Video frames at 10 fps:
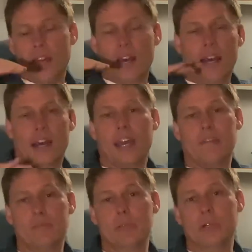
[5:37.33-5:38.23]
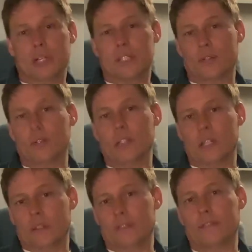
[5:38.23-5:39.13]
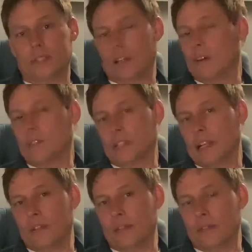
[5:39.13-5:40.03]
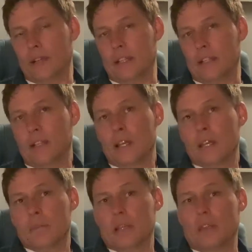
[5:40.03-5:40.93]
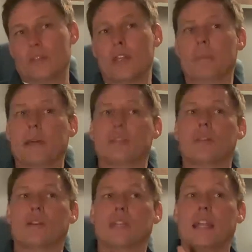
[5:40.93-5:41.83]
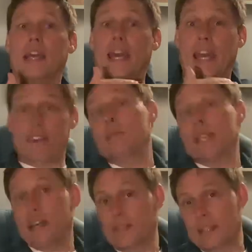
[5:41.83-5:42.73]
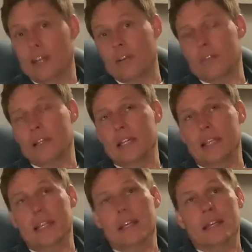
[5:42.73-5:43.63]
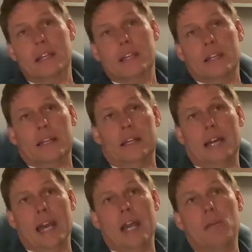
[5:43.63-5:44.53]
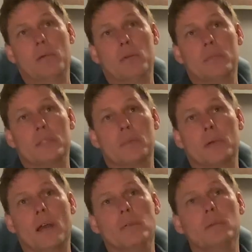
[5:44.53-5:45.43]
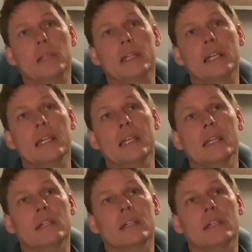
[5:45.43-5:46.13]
have books full of songs that I've never written. But if you're talking about songs that have been out there already, albums, probably